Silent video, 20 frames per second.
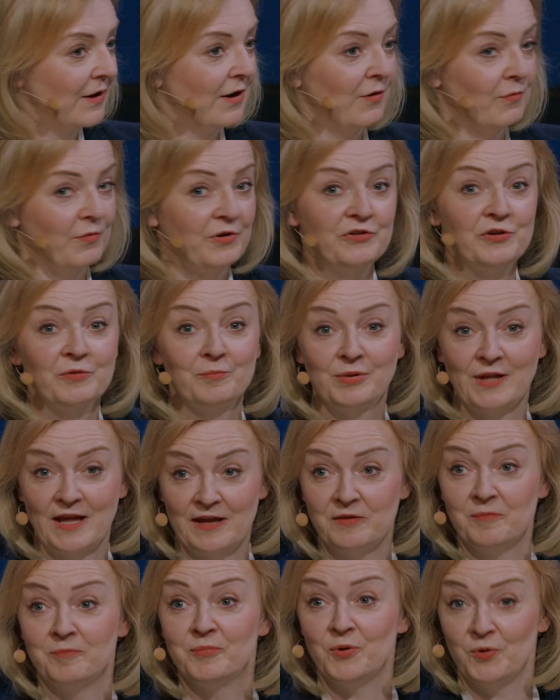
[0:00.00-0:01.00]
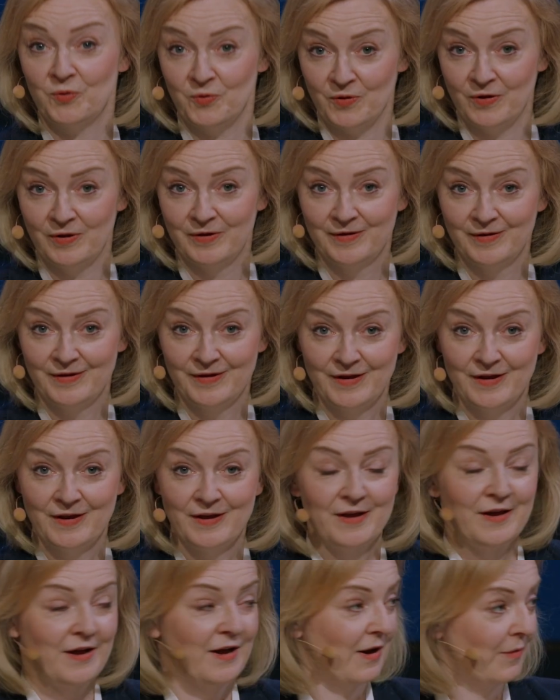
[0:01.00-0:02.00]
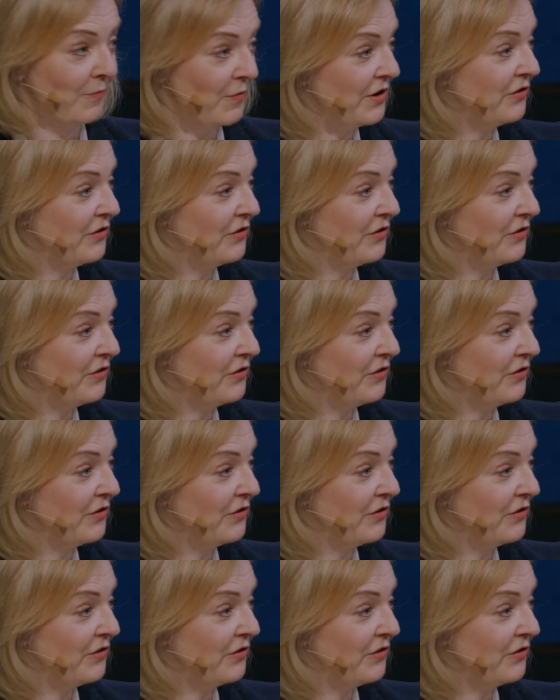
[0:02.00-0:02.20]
we should play the ball. And